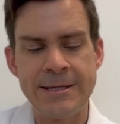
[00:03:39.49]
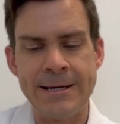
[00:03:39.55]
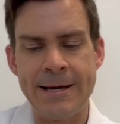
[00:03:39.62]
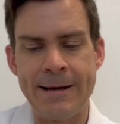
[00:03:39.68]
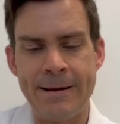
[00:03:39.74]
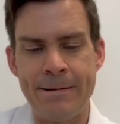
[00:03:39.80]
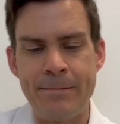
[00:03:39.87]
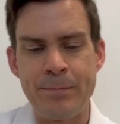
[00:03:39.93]

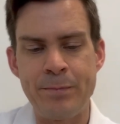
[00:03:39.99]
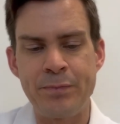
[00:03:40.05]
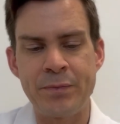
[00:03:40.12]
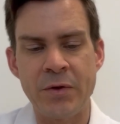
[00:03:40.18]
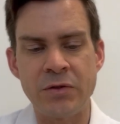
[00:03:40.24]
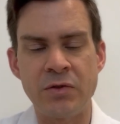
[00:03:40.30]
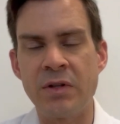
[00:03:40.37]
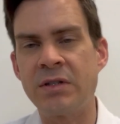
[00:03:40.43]
So
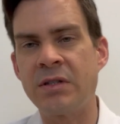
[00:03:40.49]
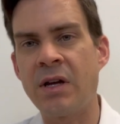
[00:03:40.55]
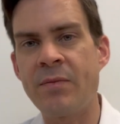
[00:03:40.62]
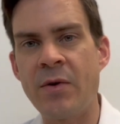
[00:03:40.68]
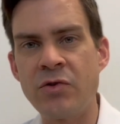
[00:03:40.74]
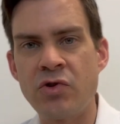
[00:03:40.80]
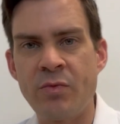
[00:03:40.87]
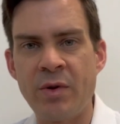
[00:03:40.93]
let's talk
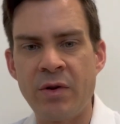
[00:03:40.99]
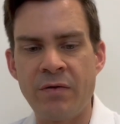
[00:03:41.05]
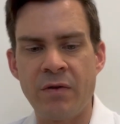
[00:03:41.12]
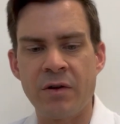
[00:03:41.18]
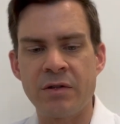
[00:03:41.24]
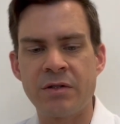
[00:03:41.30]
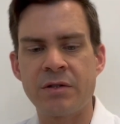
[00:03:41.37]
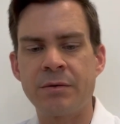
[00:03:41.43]
about dripping
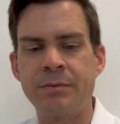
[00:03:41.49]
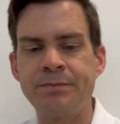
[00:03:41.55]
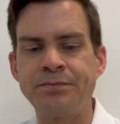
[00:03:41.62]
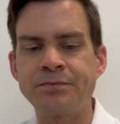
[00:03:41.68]
first.